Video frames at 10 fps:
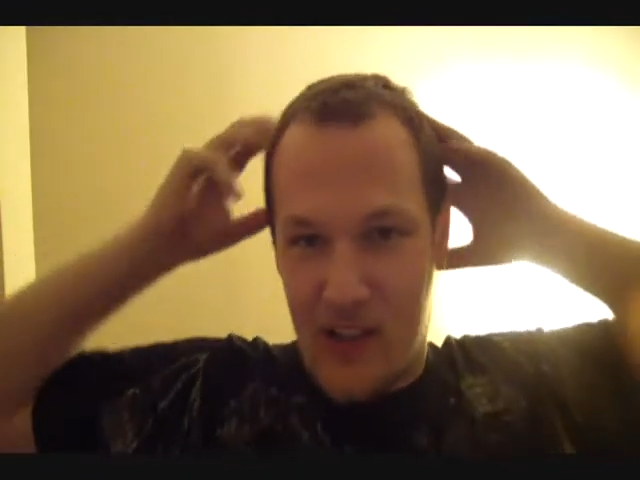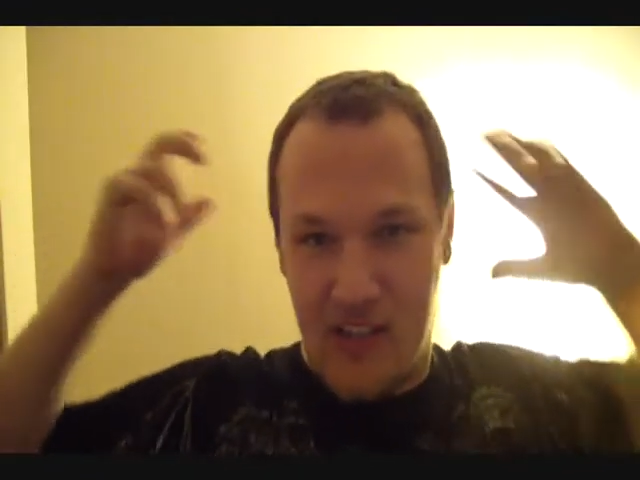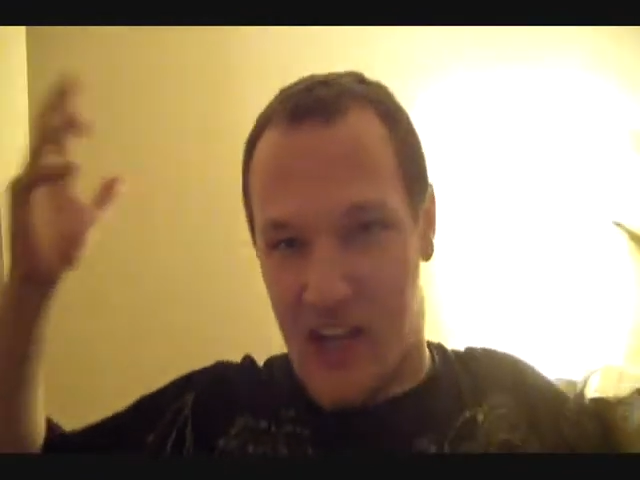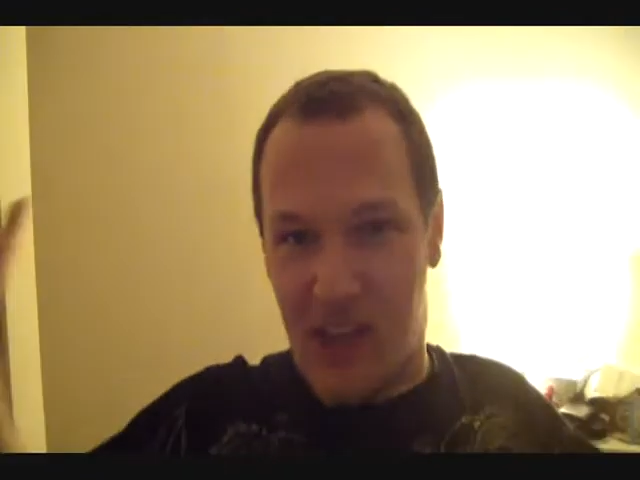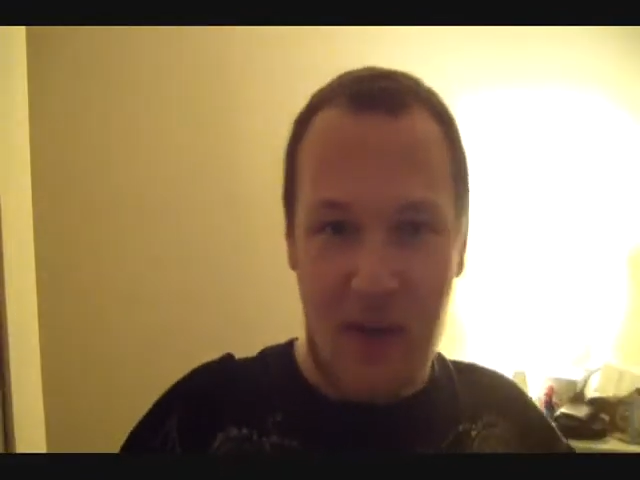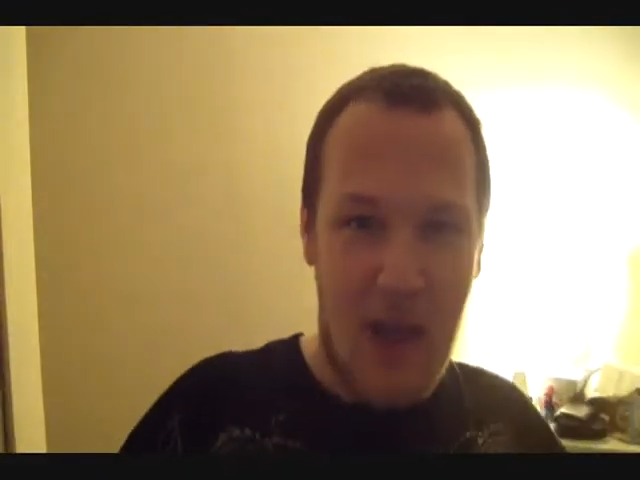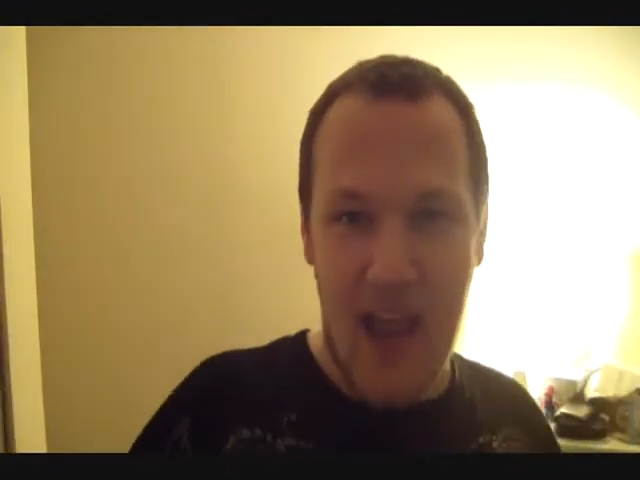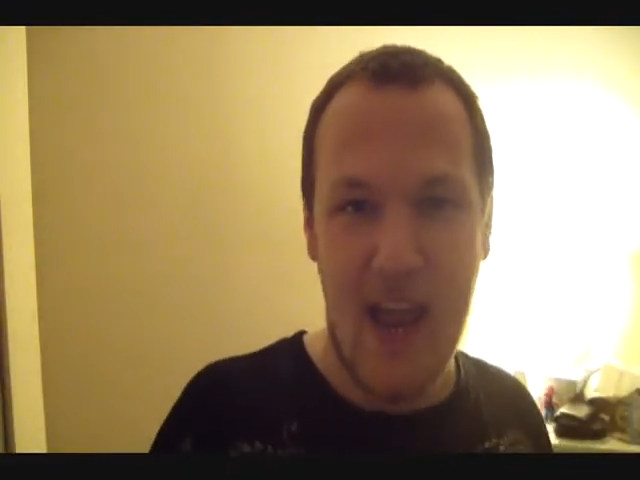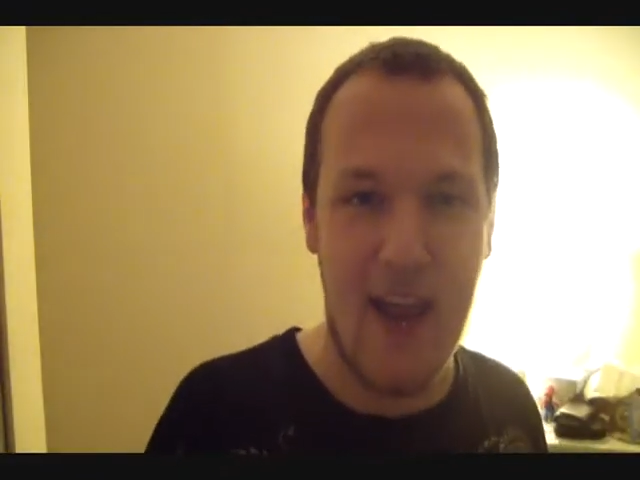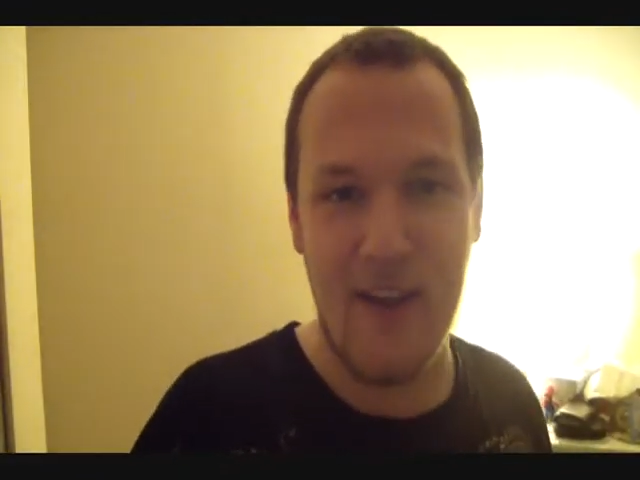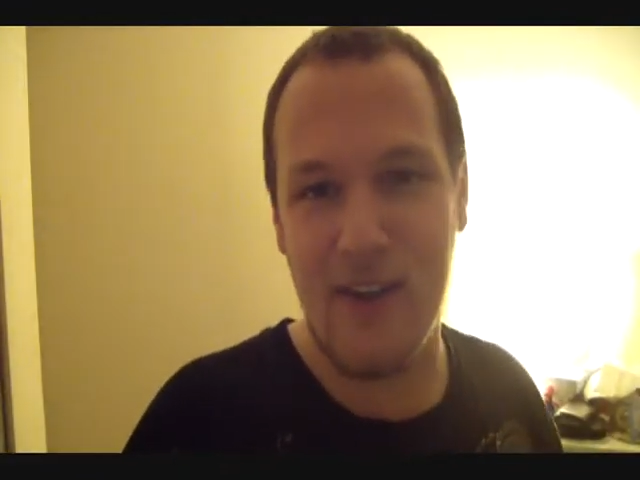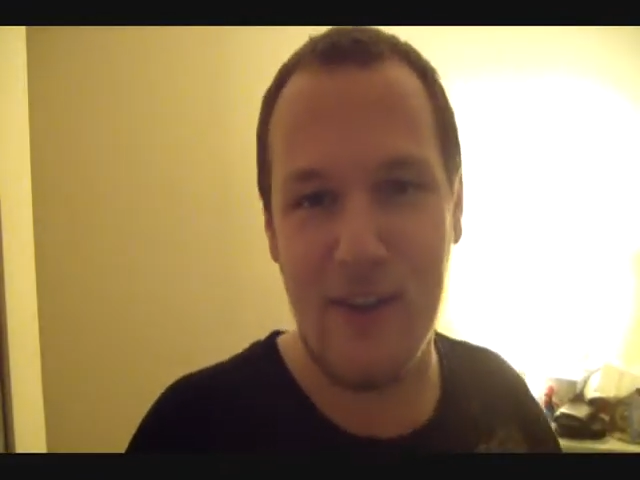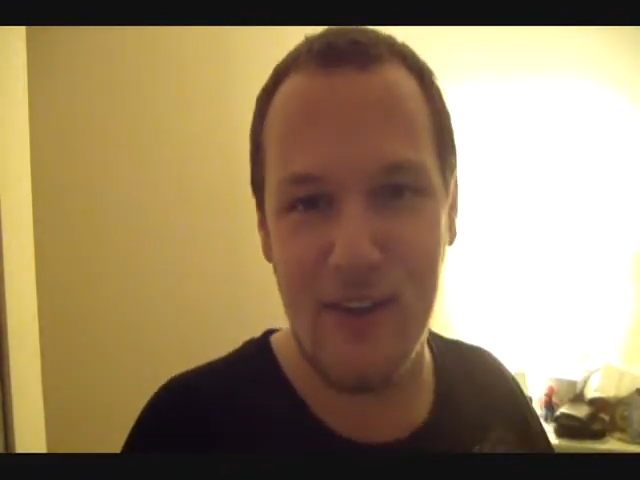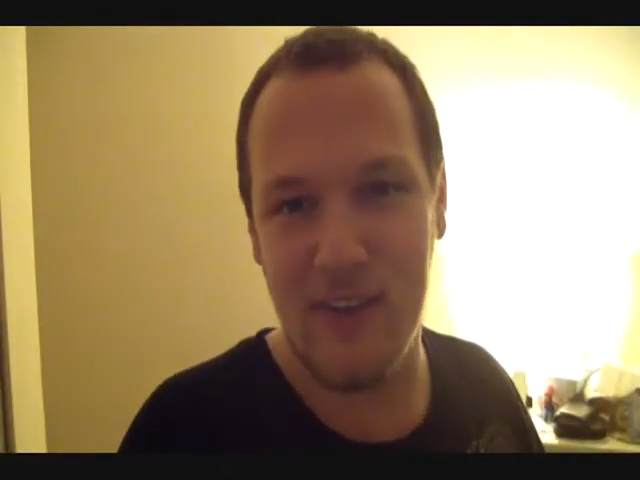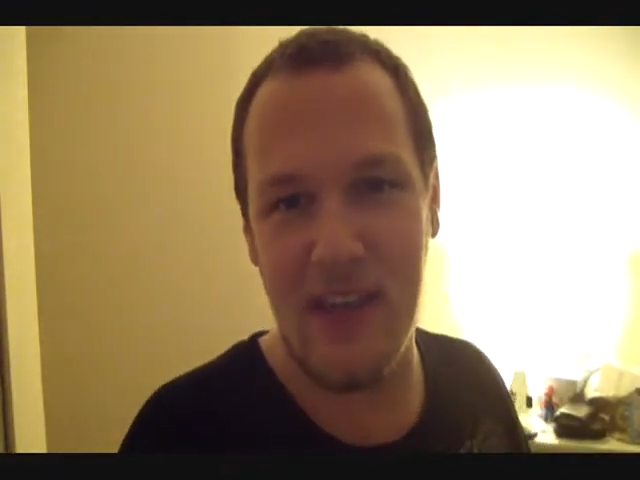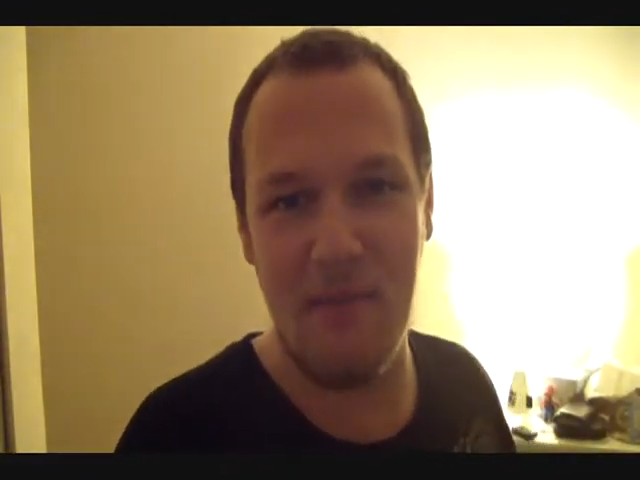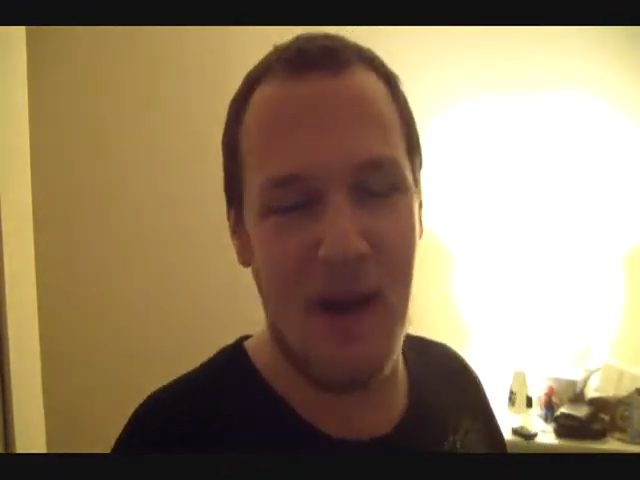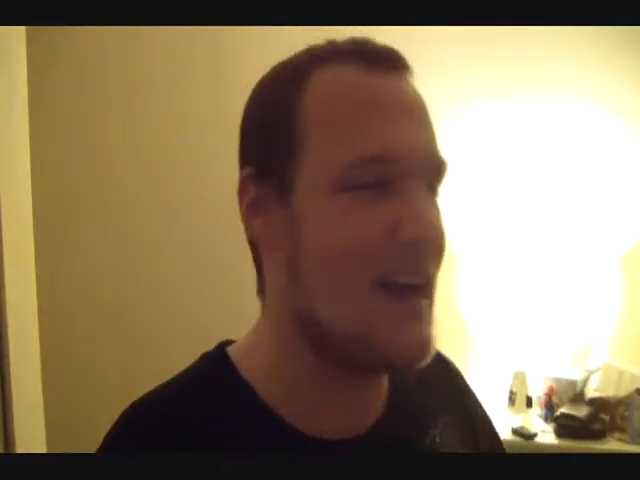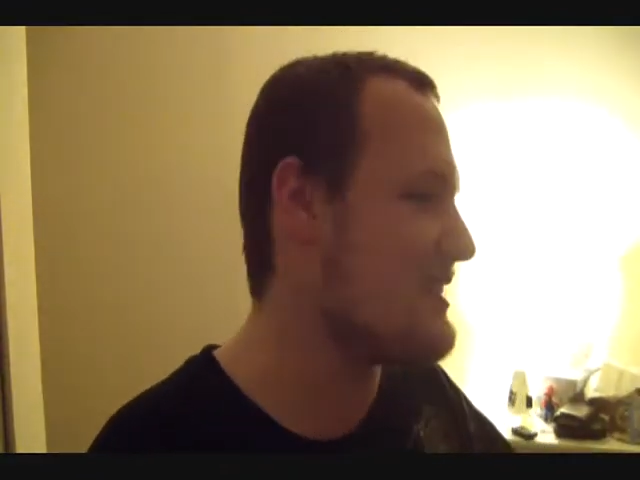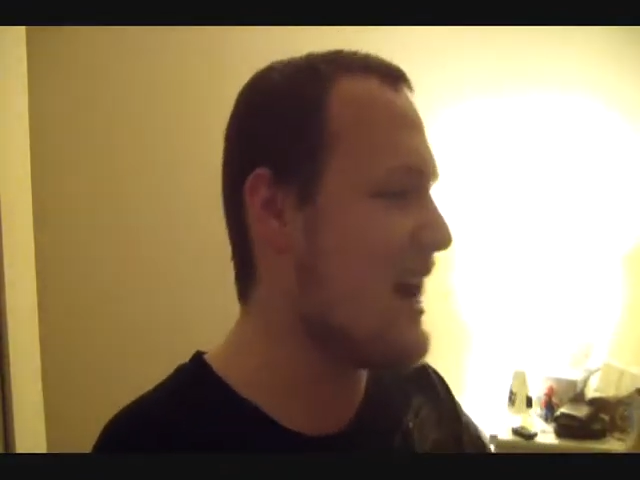Yellow hair, then by the